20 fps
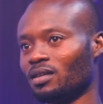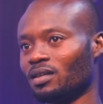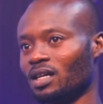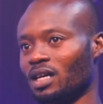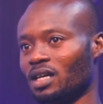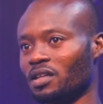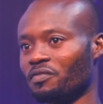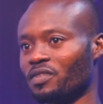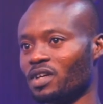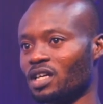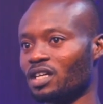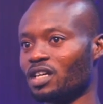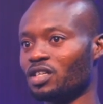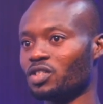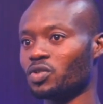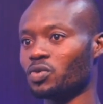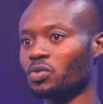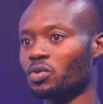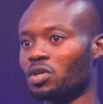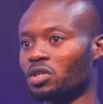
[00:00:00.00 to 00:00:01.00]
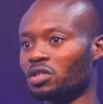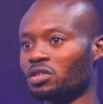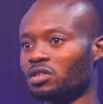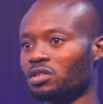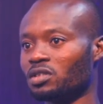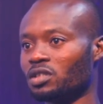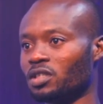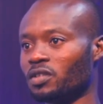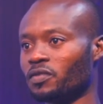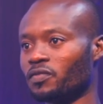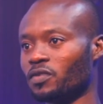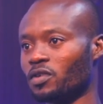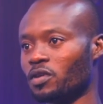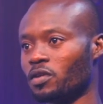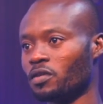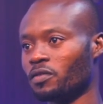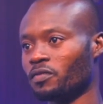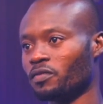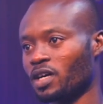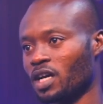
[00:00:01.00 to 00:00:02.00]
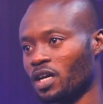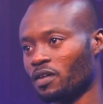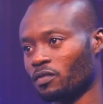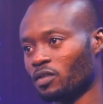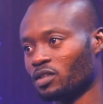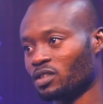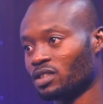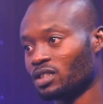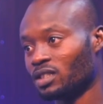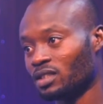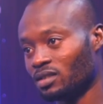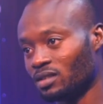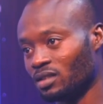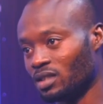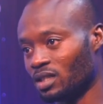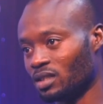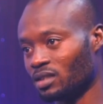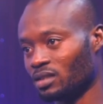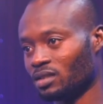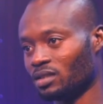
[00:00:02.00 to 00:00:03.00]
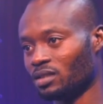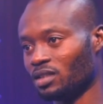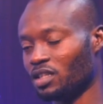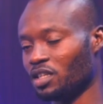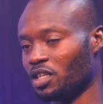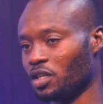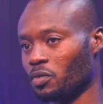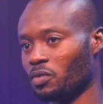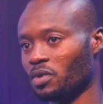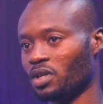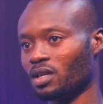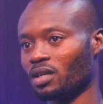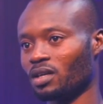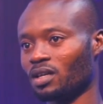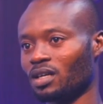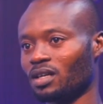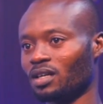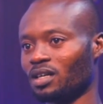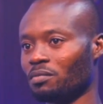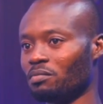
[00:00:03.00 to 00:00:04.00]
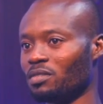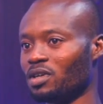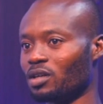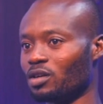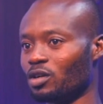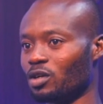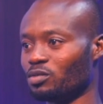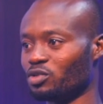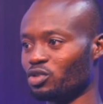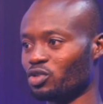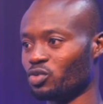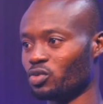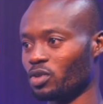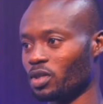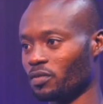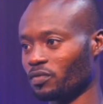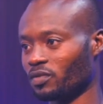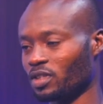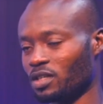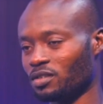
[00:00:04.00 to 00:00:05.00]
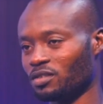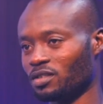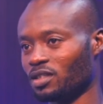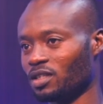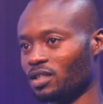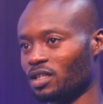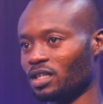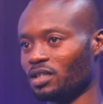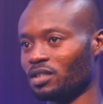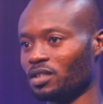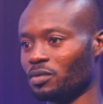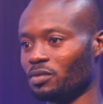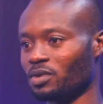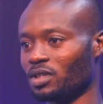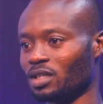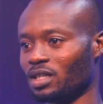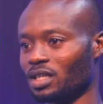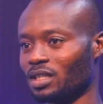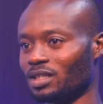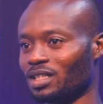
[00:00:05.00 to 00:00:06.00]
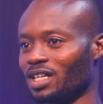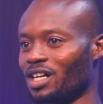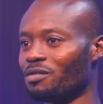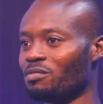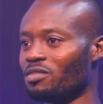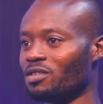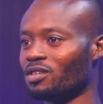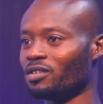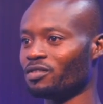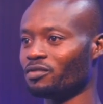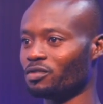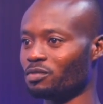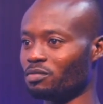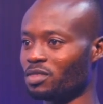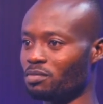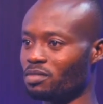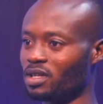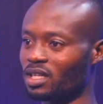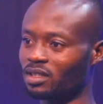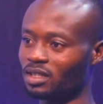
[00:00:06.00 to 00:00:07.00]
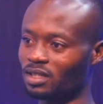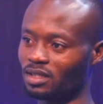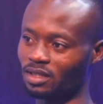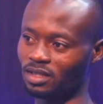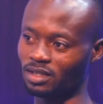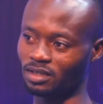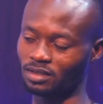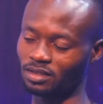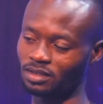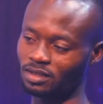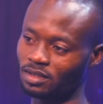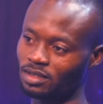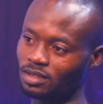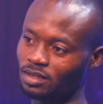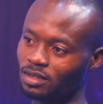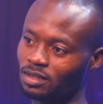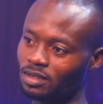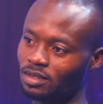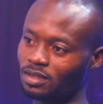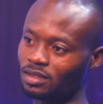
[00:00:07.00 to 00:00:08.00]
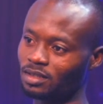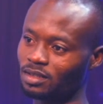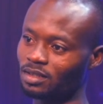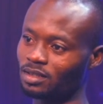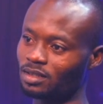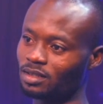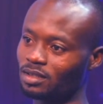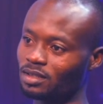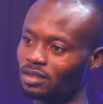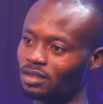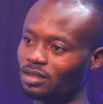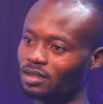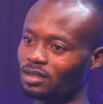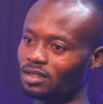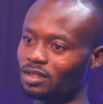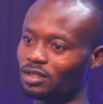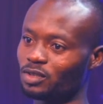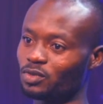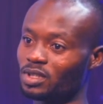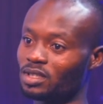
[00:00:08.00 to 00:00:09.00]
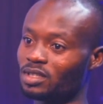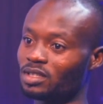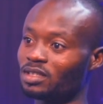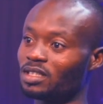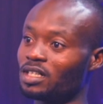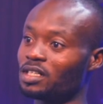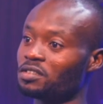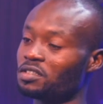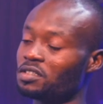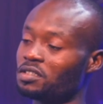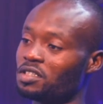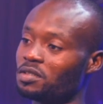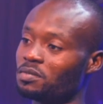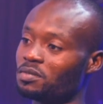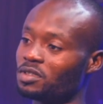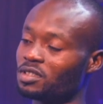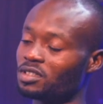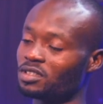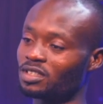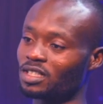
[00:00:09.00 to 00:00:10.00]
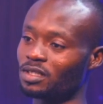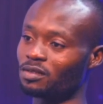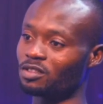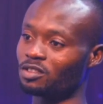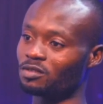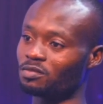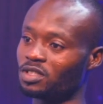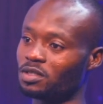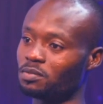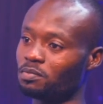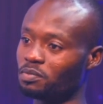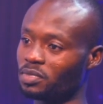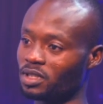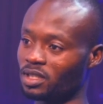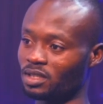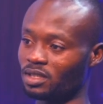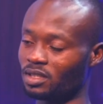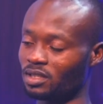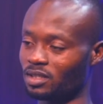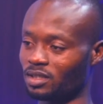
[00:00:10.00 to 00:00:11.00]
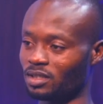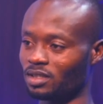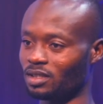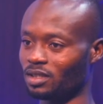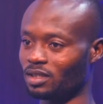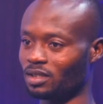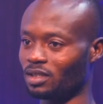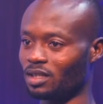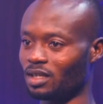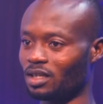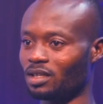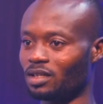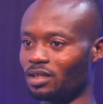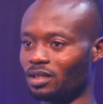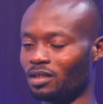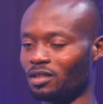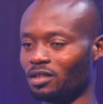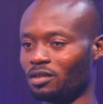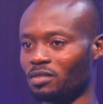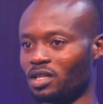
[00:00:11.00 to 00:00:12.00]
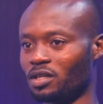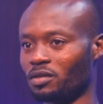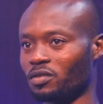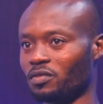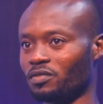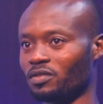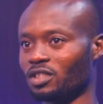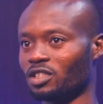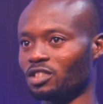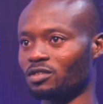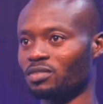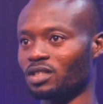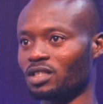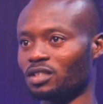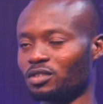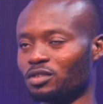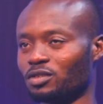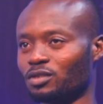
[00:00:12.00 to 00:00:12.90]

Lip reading: And if I get to work 3, 4, 5, or 6 days in a week, I can make up to 12,000 naira in a week. And that would be better than the 20,000 a month I was being paid in the microfinance bank.